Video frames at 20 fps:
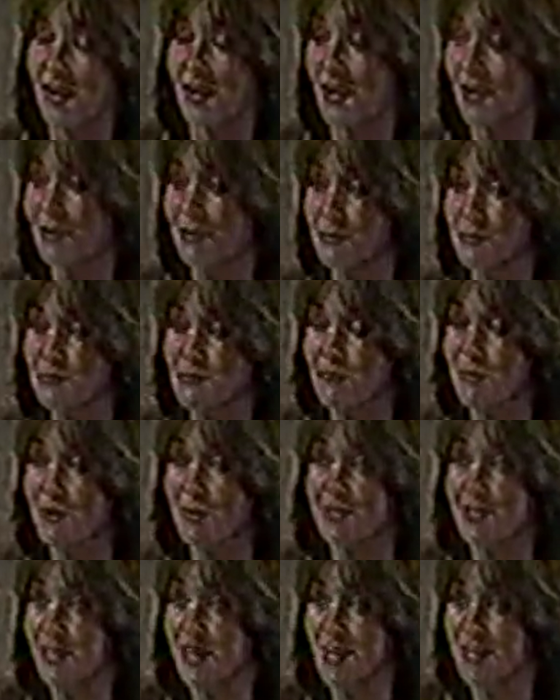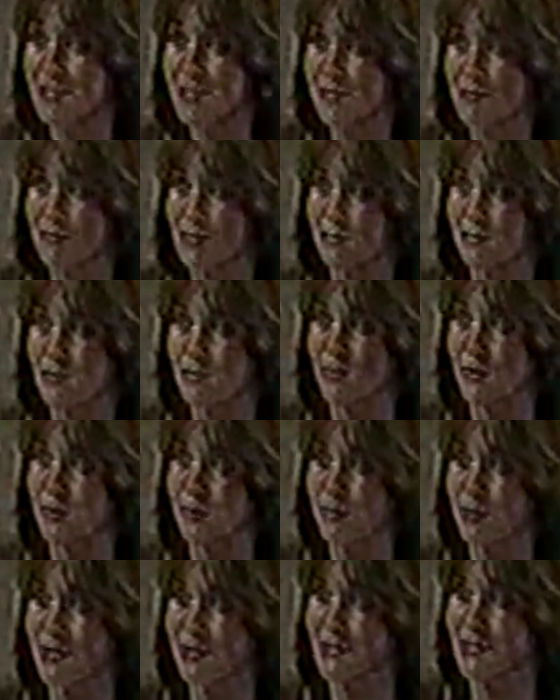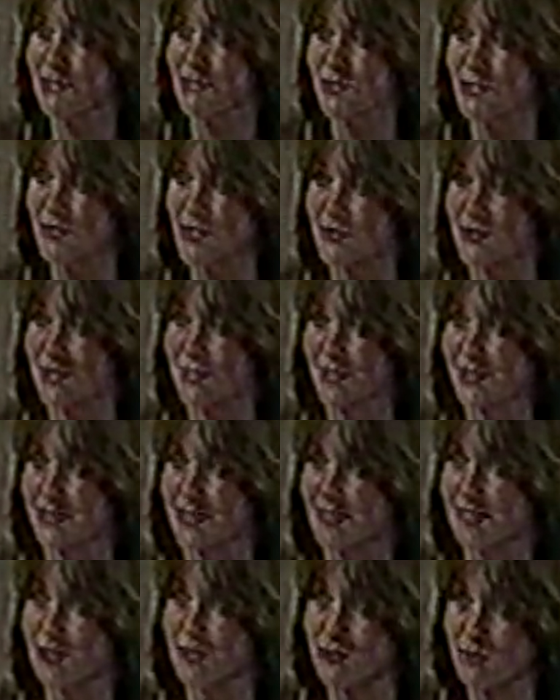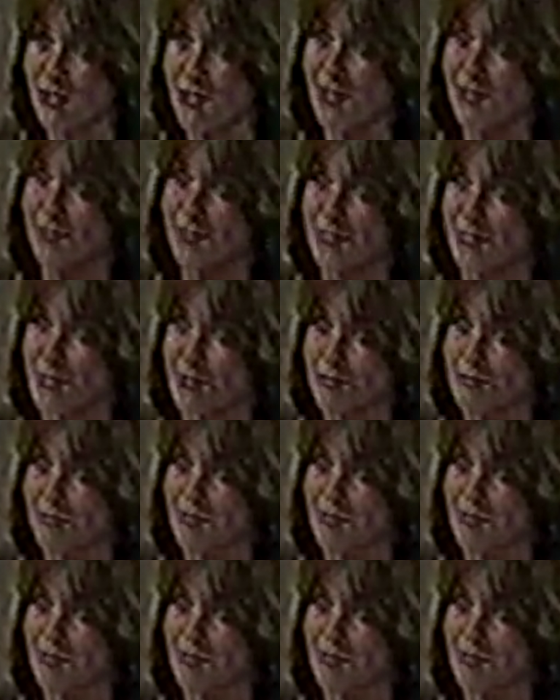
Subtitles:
I think it was very nice of you to want to make a suggestion like that you cared enough.